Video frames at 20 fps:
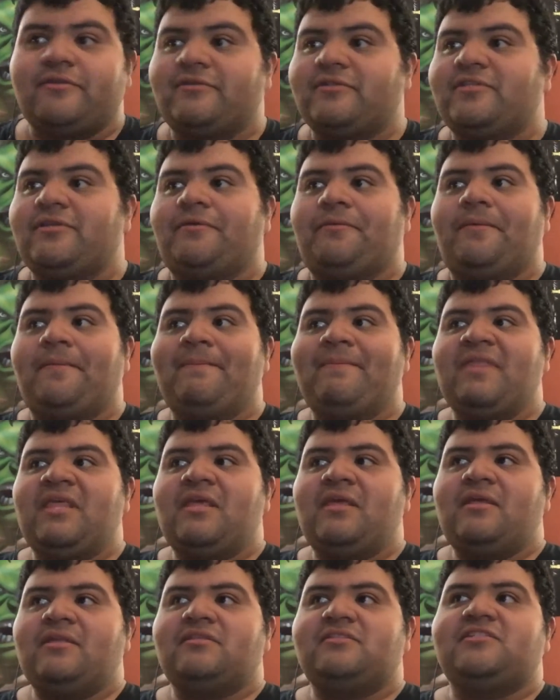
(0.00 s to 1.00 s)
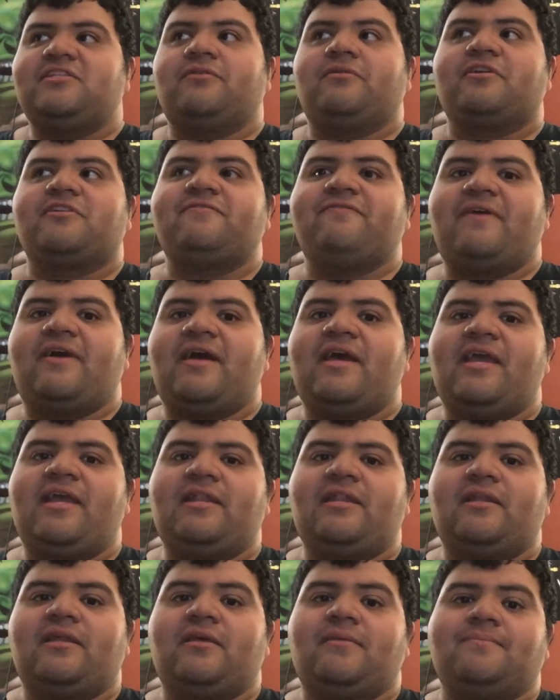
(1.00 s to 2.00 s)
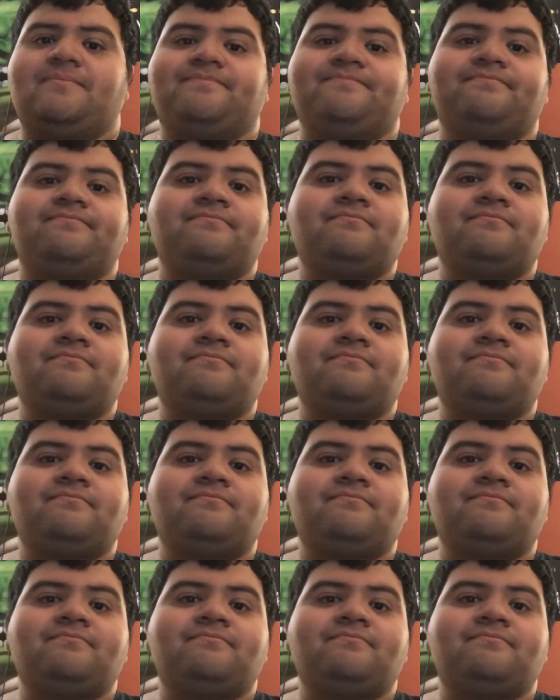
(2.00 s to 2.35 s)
So, it still works fine.